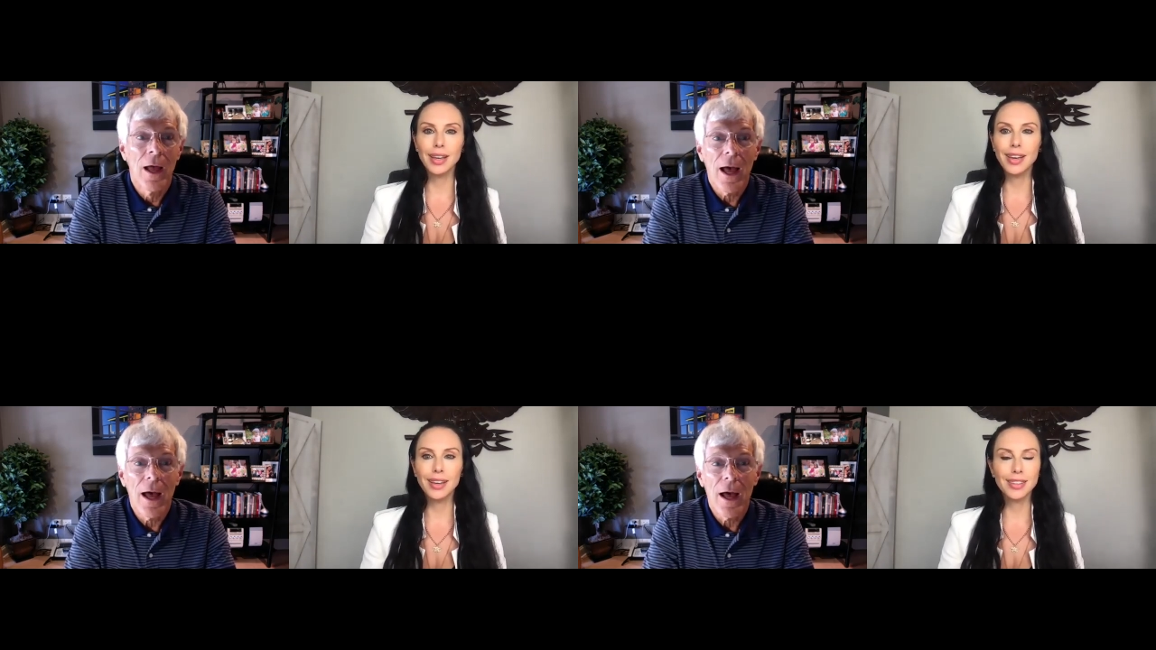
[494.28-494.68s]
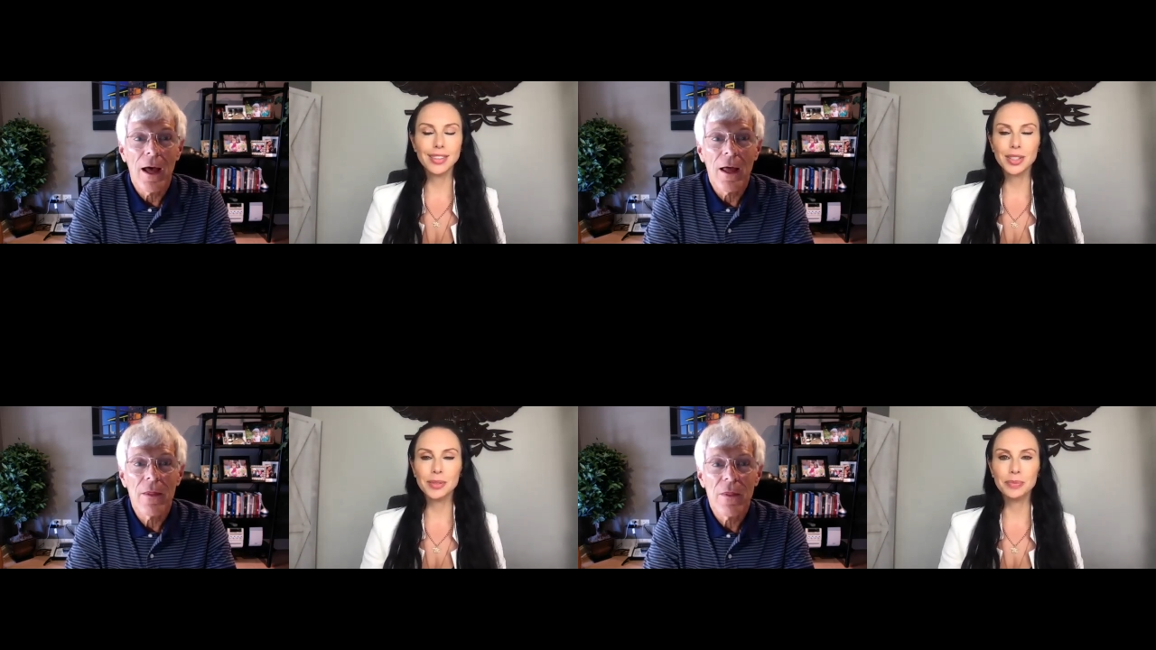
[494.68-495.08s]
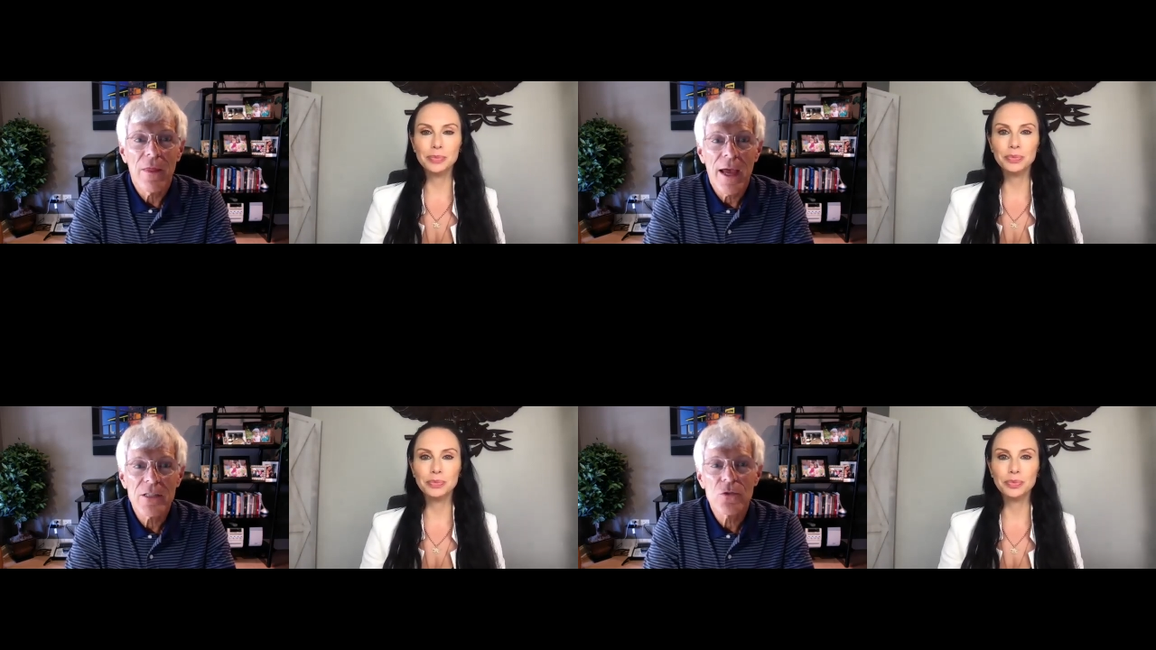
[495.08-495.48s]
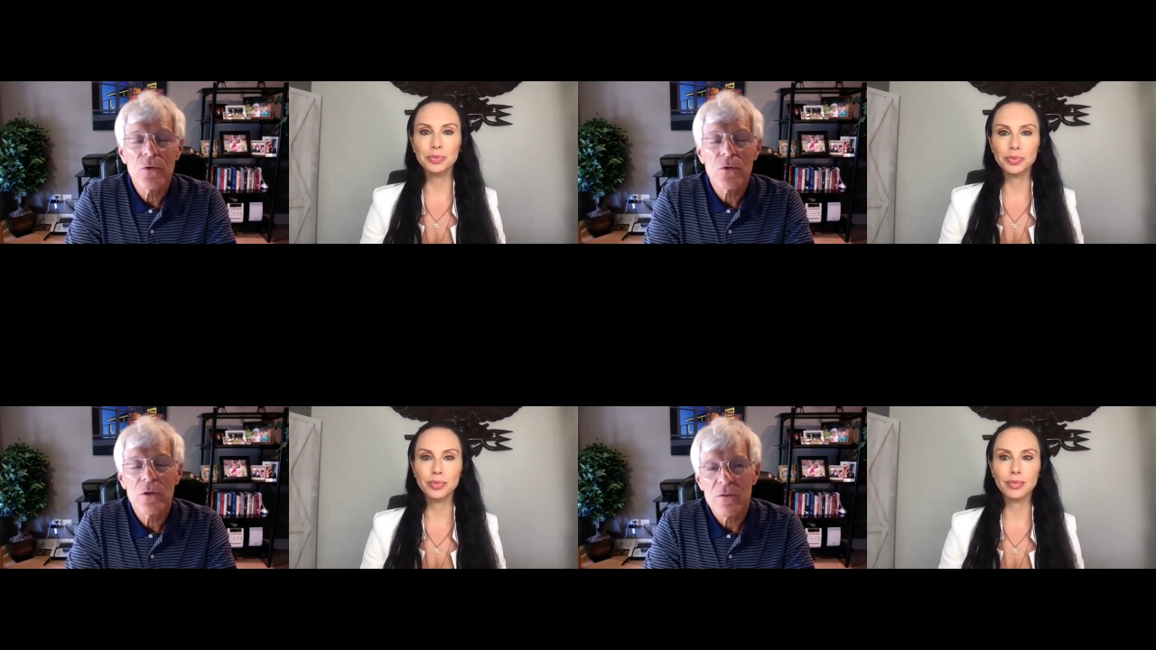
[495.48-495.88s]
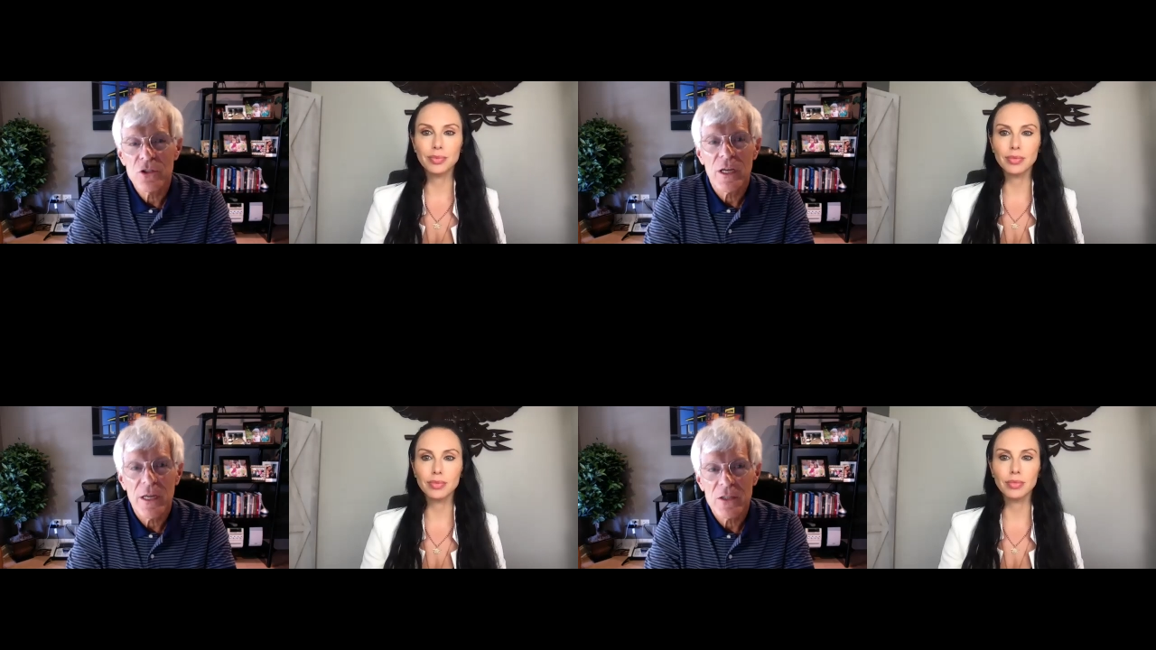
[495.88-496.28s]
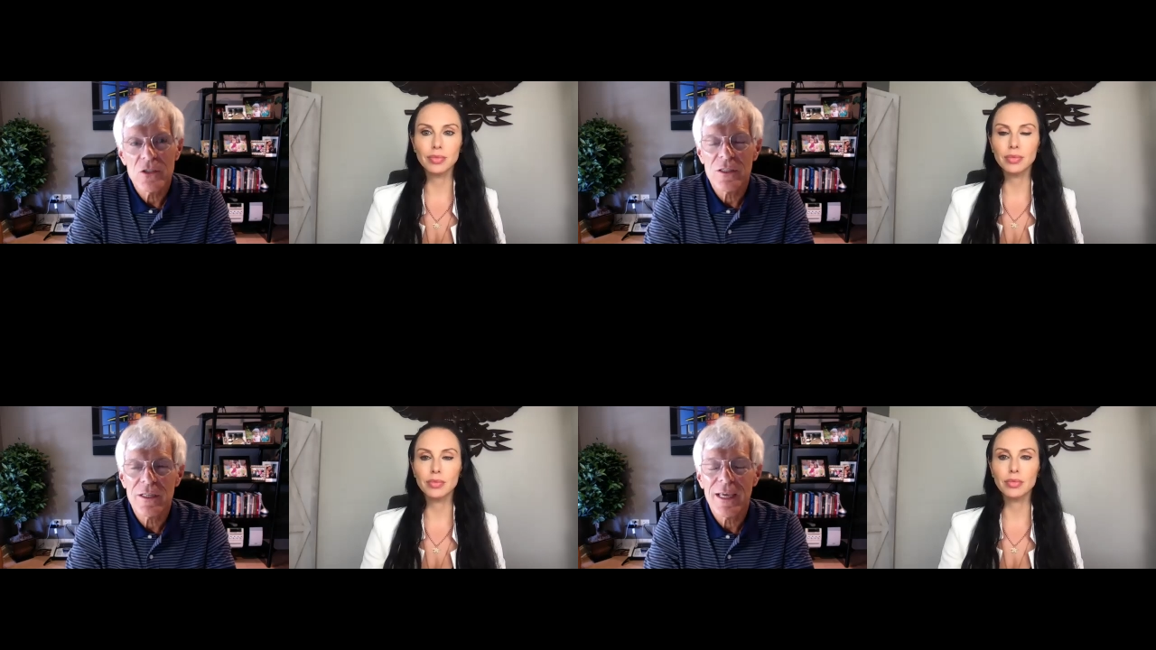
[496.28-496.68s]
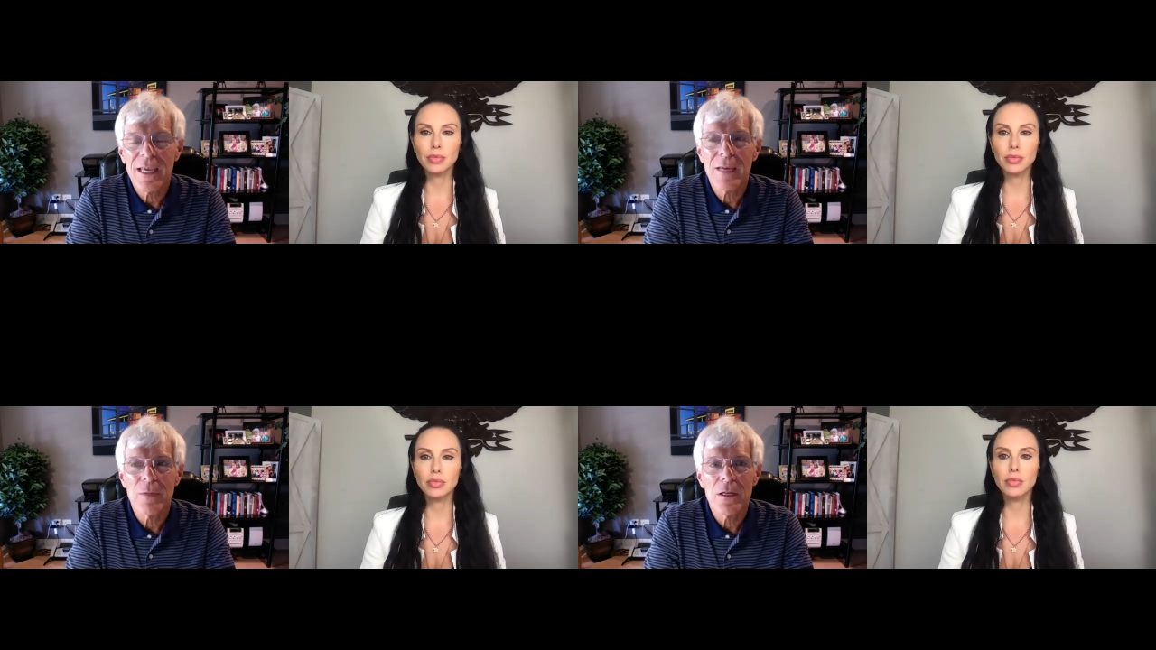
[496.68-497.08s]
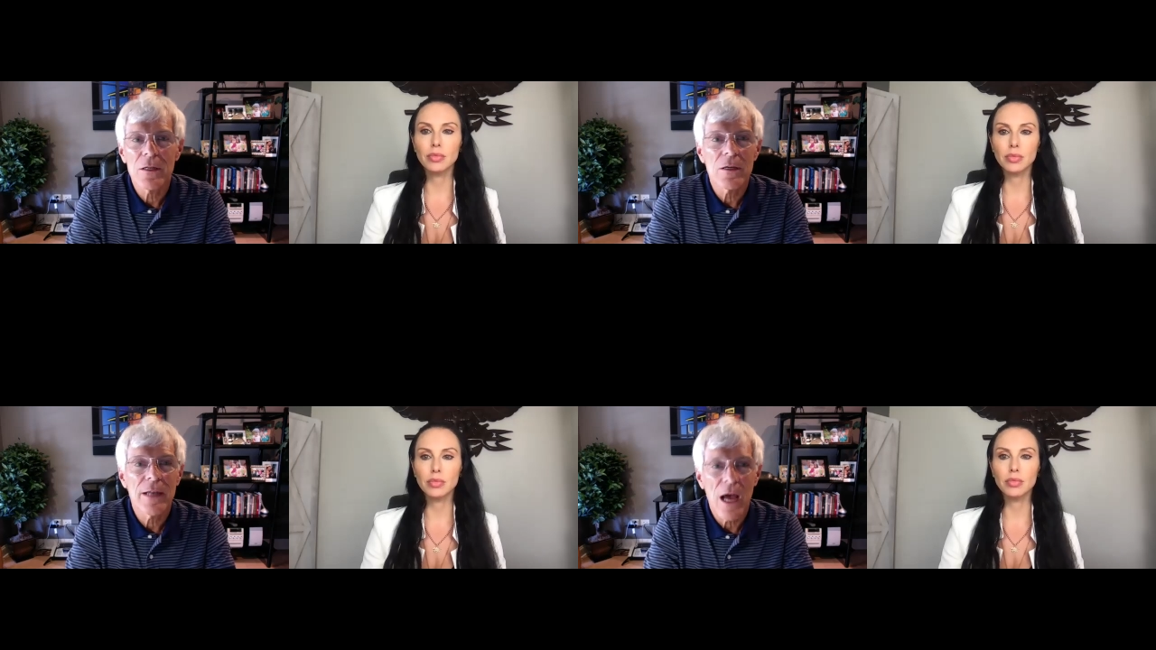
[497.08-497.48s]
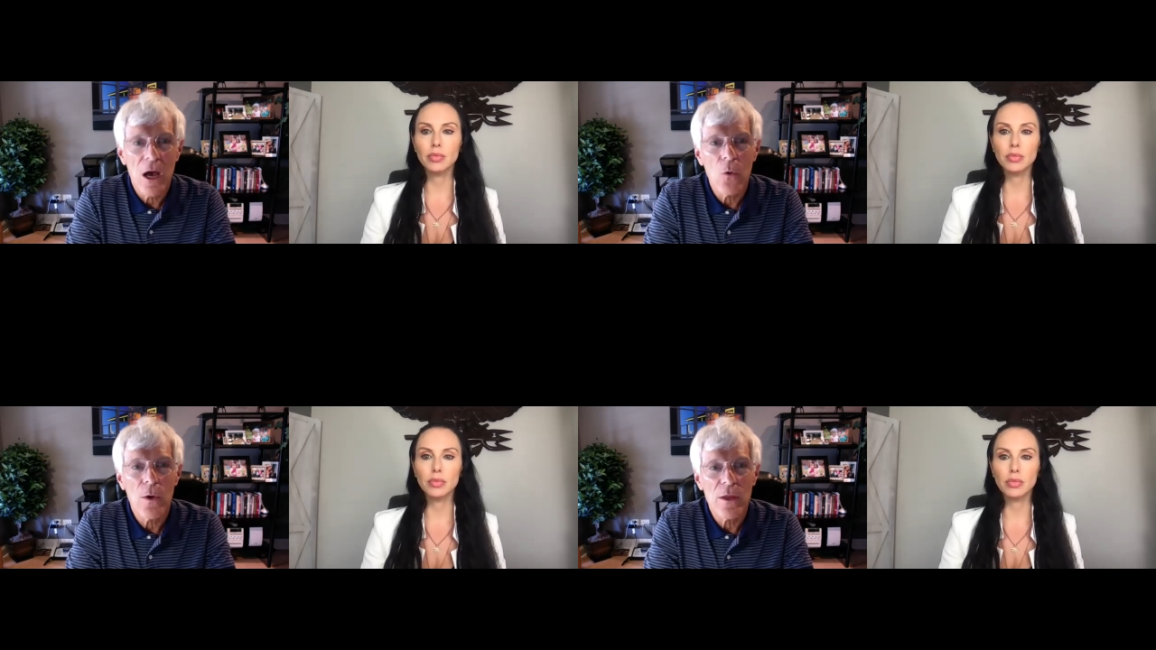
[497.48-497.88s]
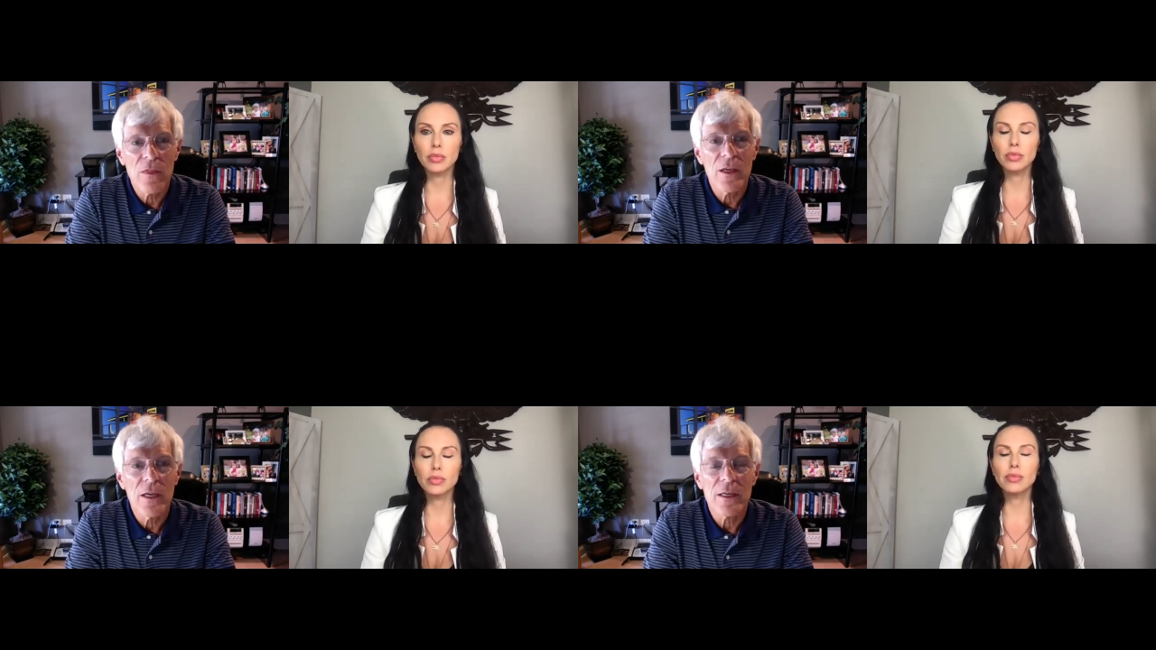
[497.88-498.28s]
Speaker 1: And that sort of changes the game a little in how we think.